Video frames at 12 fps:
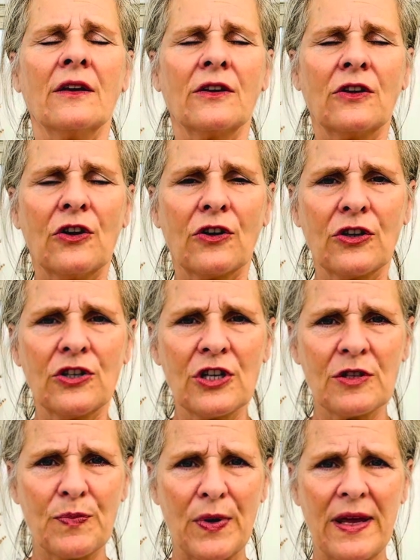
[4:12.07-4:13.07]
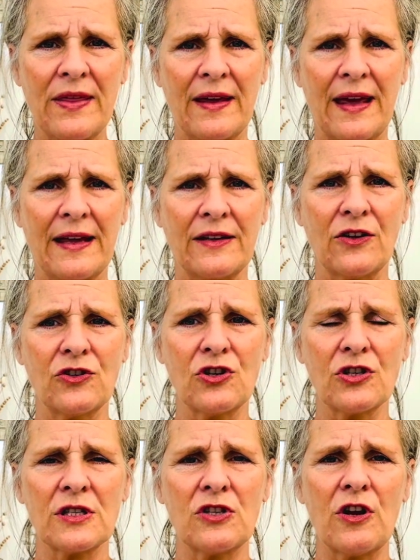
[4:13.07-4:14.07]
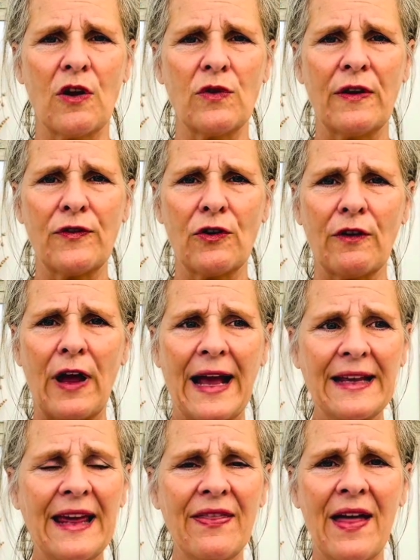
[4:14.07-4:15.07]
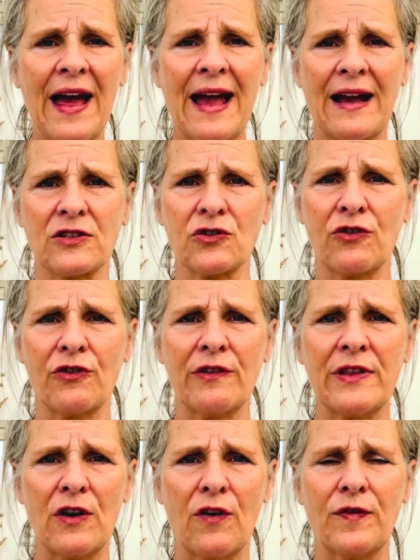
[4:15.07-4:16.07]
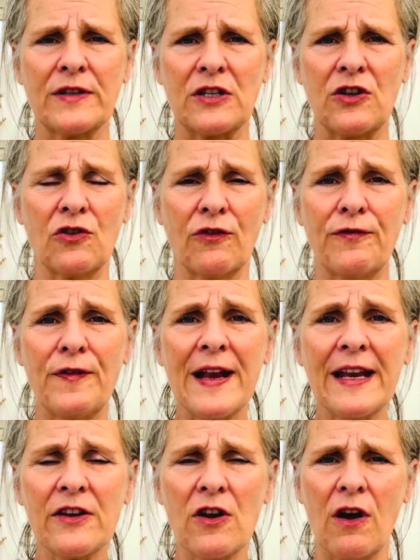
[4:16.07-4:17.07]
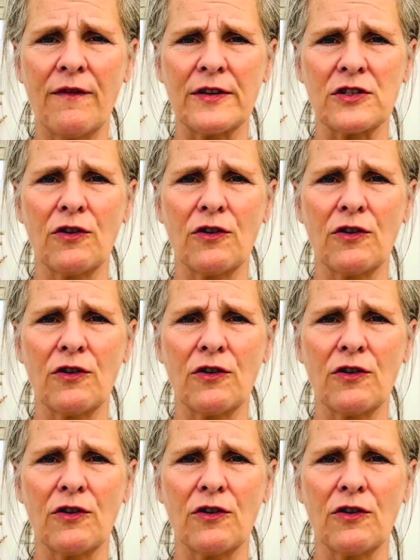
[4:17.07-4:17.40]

You can just breathe again. You're just, if you're in the house or you're in the office and you're feeling nervous,